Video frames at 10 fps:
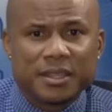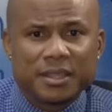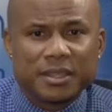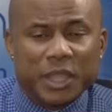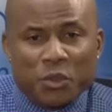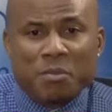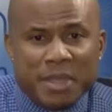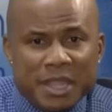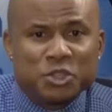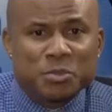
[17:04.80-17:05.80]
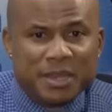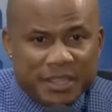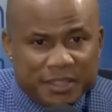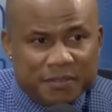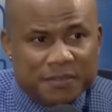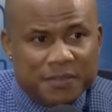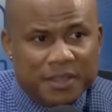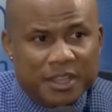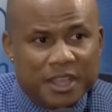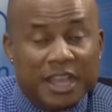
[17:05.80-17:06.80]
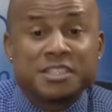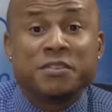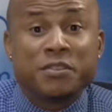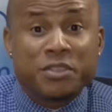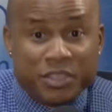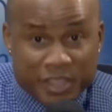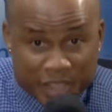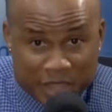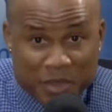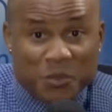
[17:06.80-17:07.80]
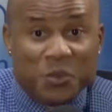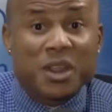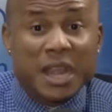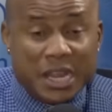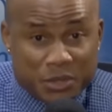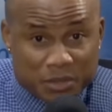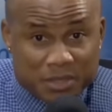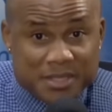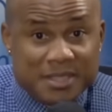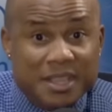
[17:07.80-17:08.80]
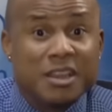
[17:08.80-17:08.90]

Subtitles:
they were made to believe as if they were adults